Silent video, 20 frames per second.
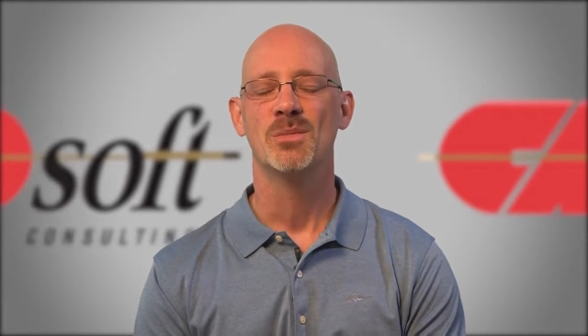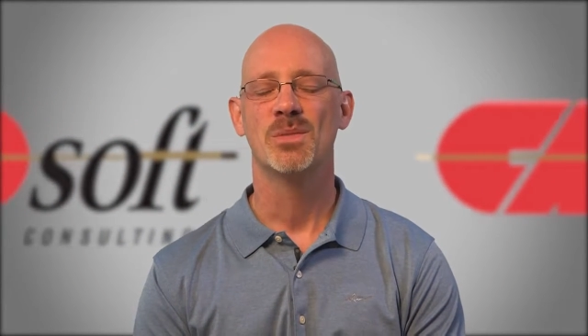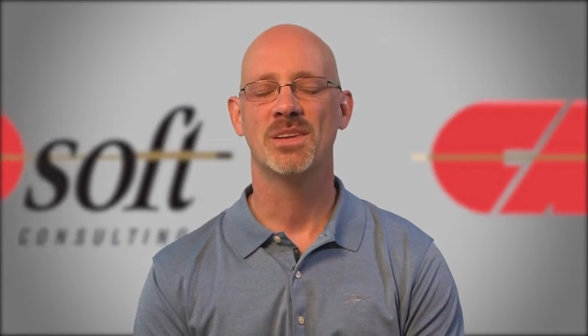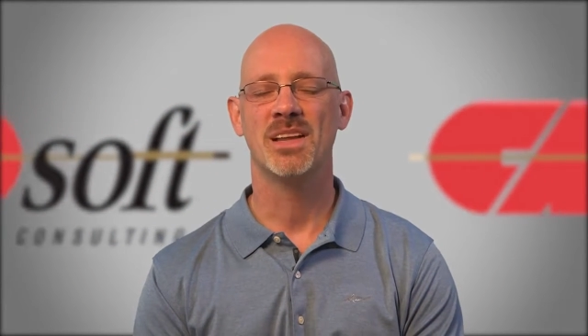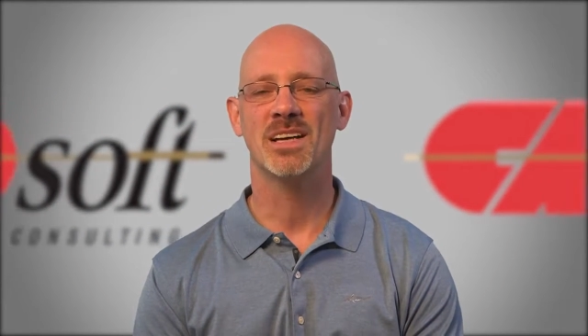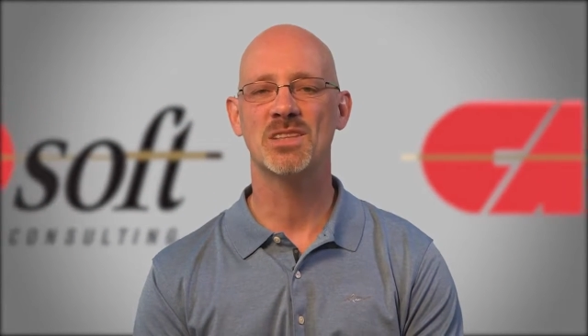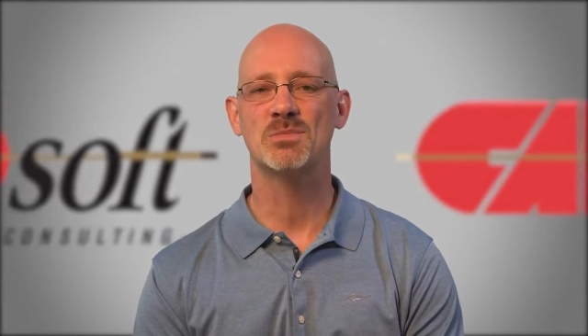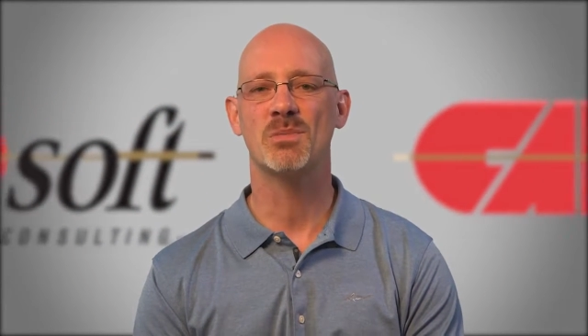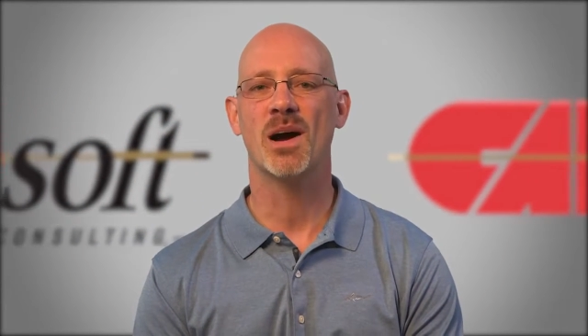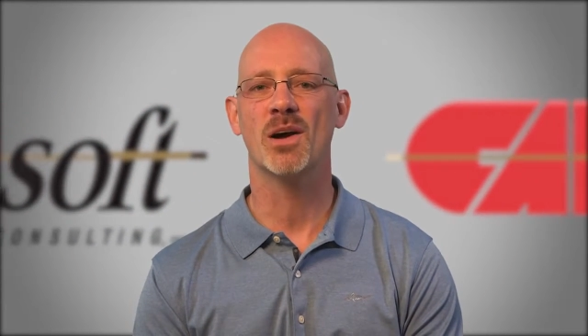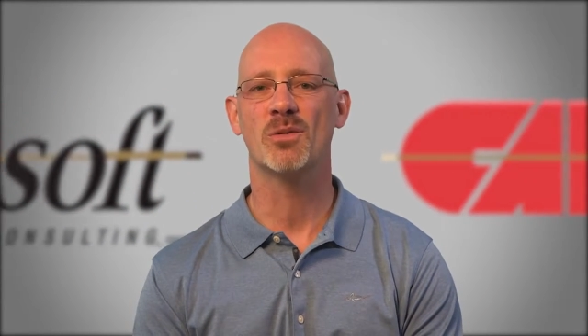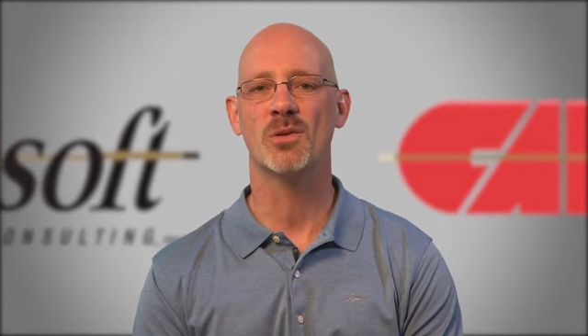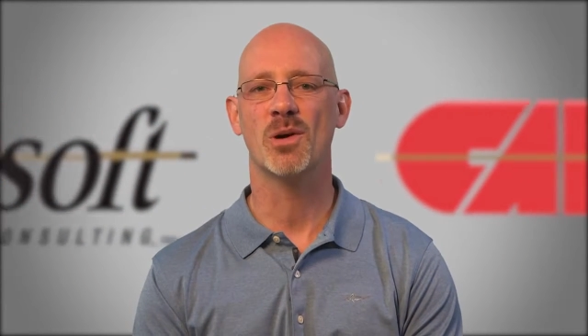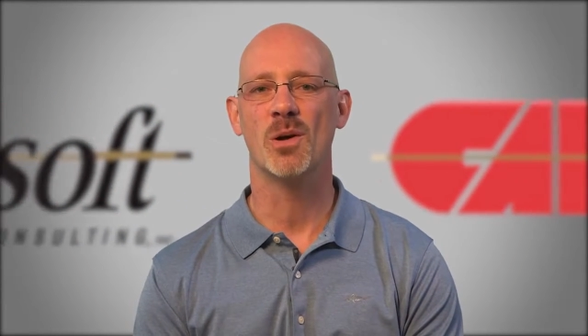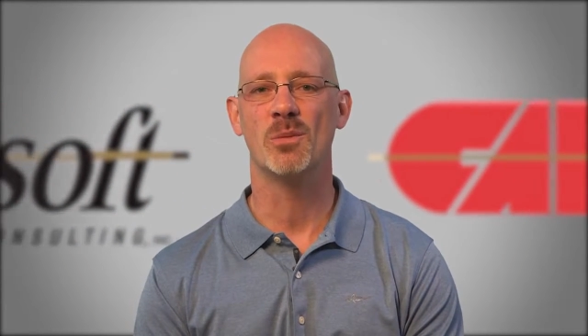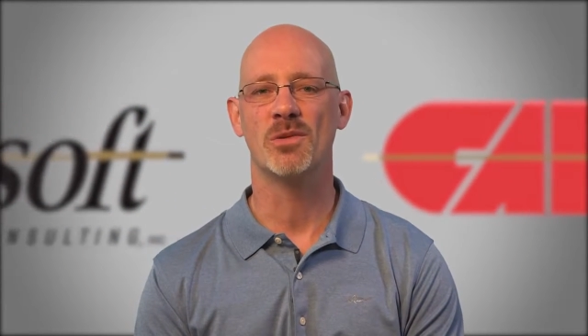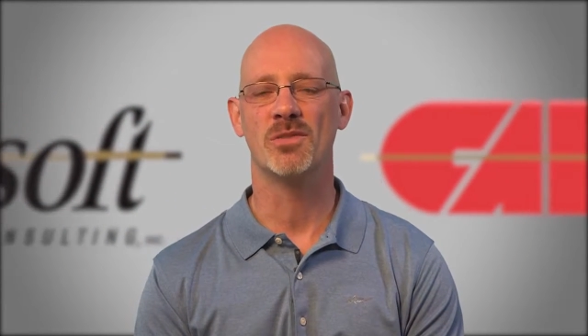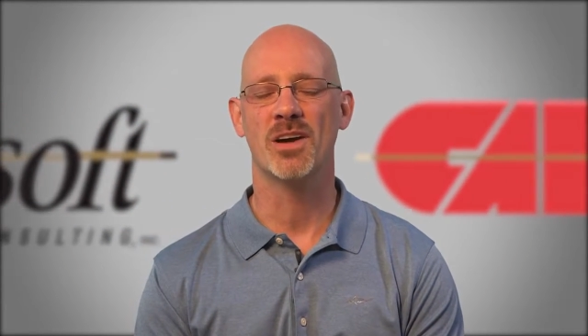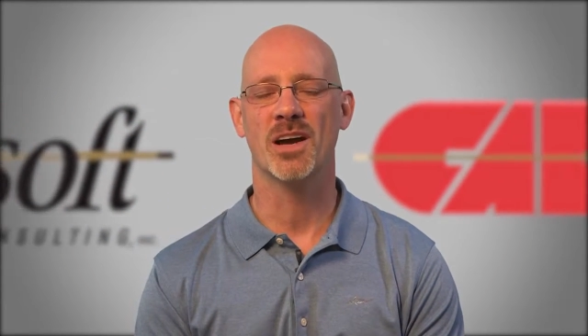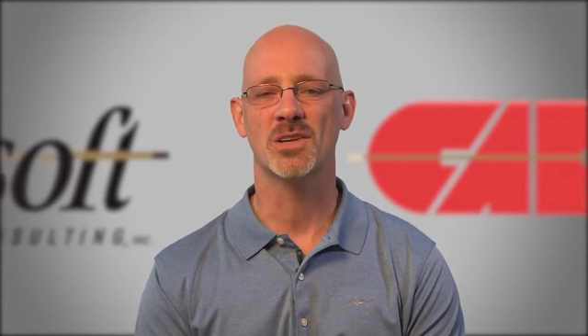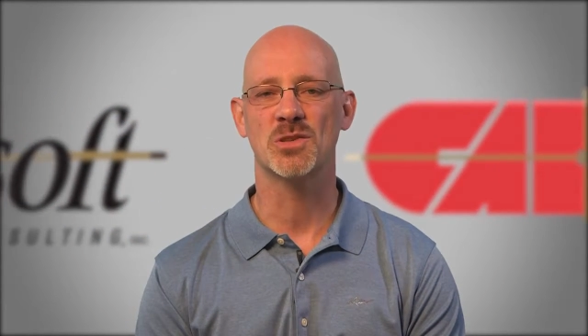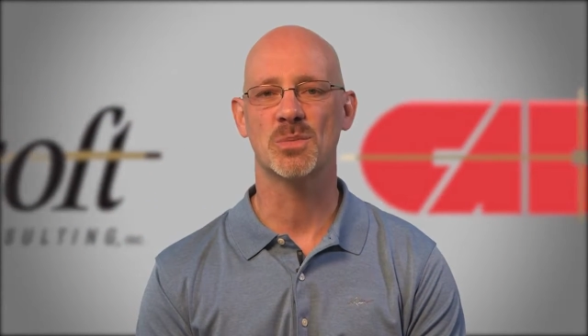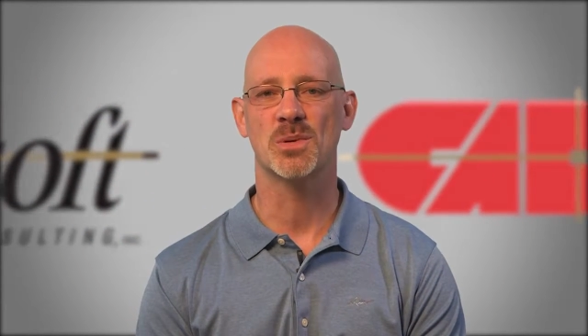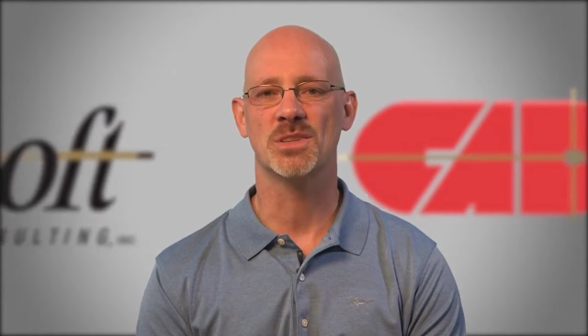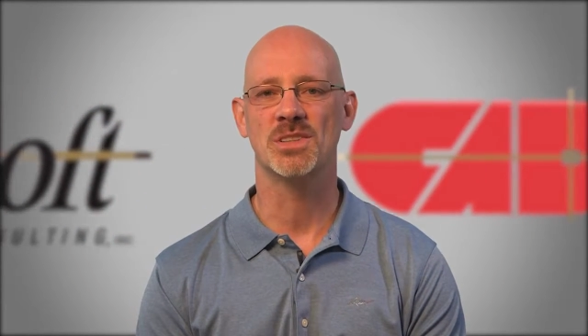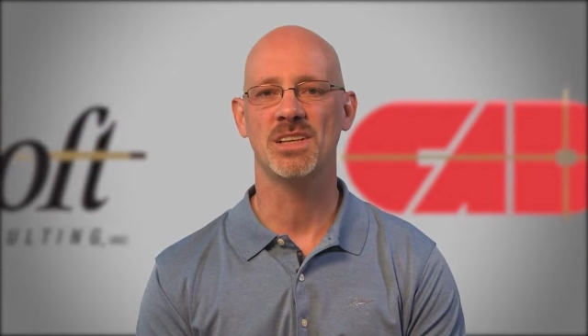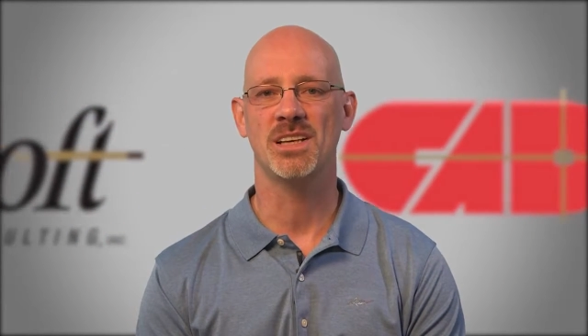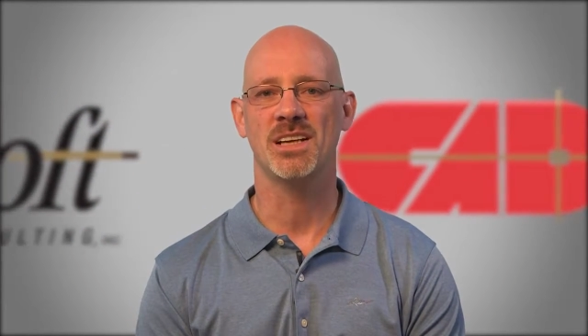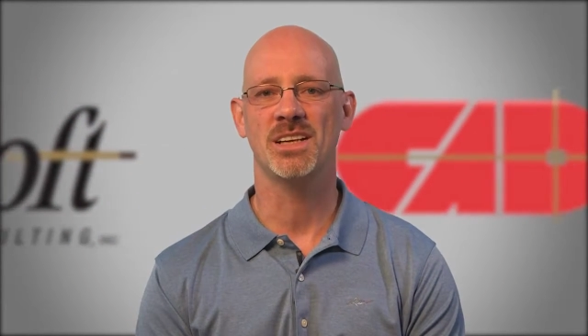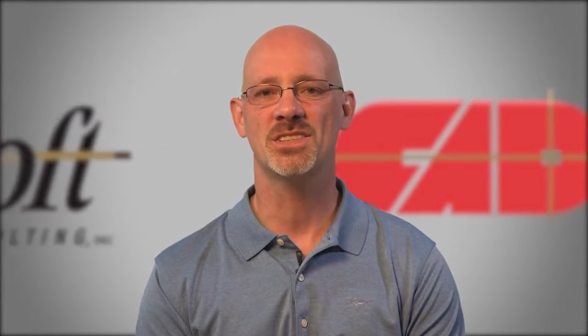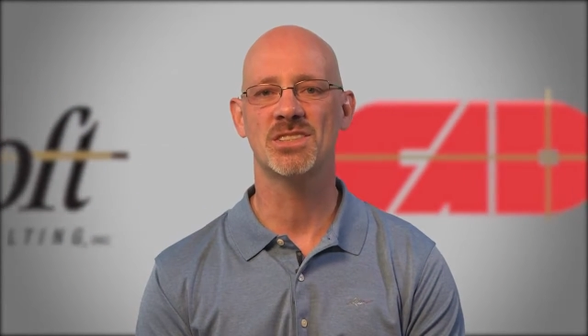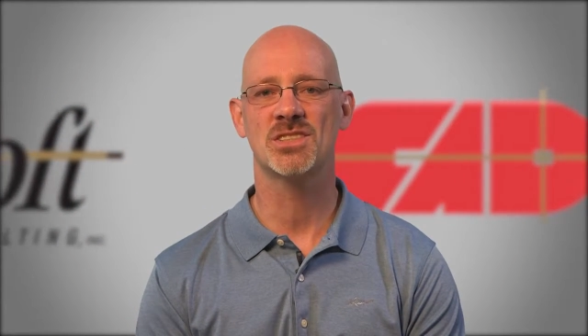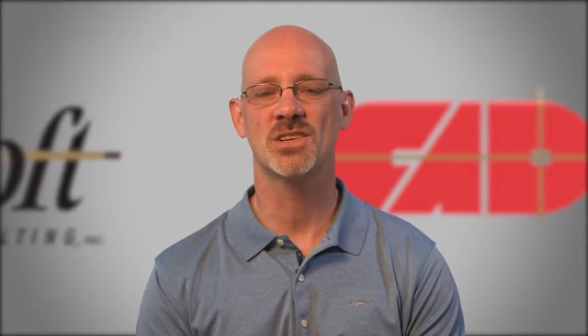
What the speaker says: but that's my realm of expertise.